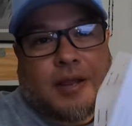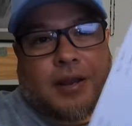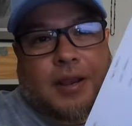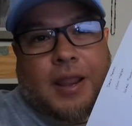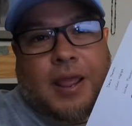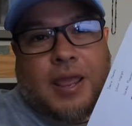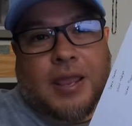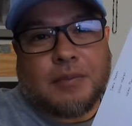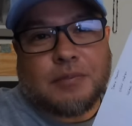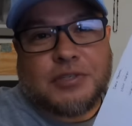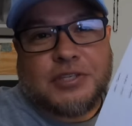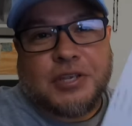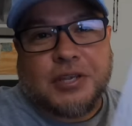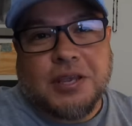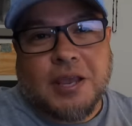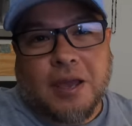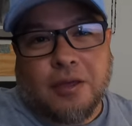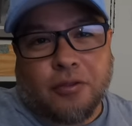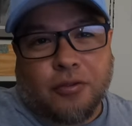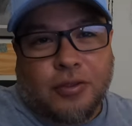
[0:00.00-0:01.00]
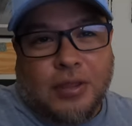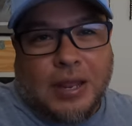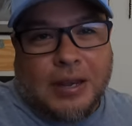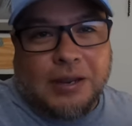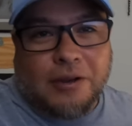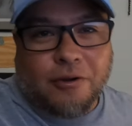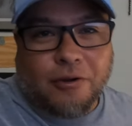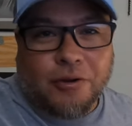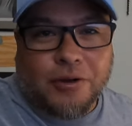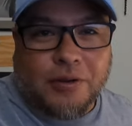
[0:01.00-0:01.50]
names together
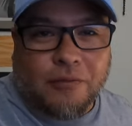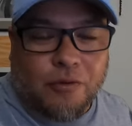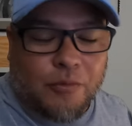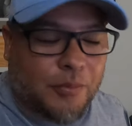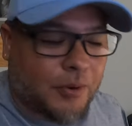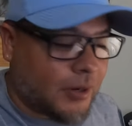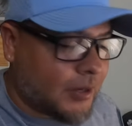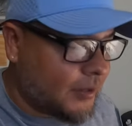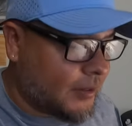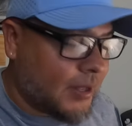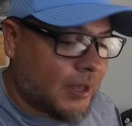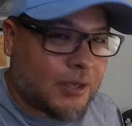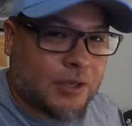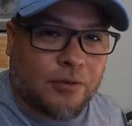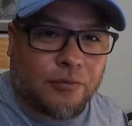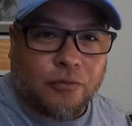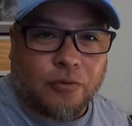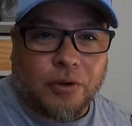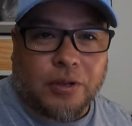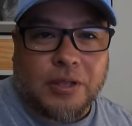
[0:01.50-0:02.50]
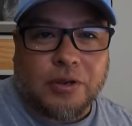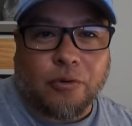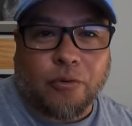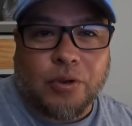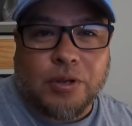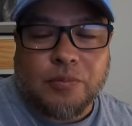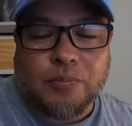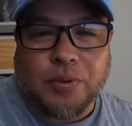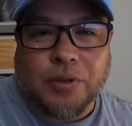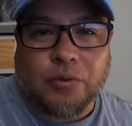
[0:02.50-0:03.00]
that entered, everybody, thank you for
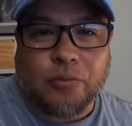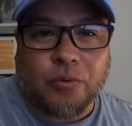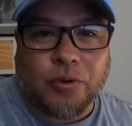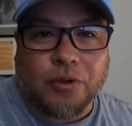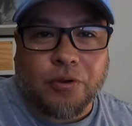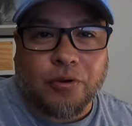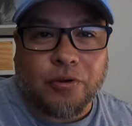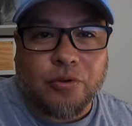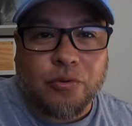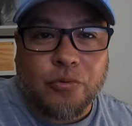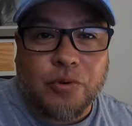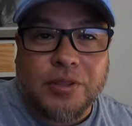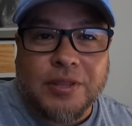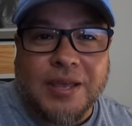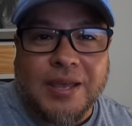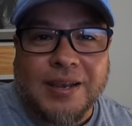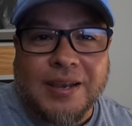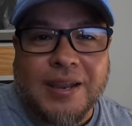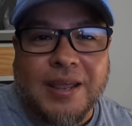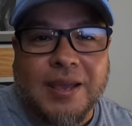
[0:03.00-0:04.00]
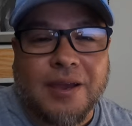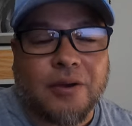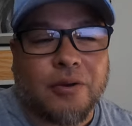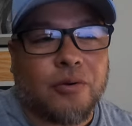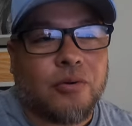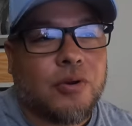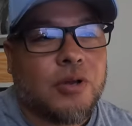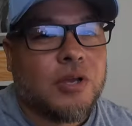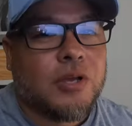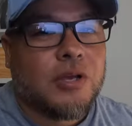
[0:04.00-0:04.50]
entering, but we are doing that
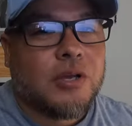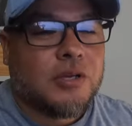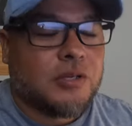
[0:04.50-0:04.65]
now.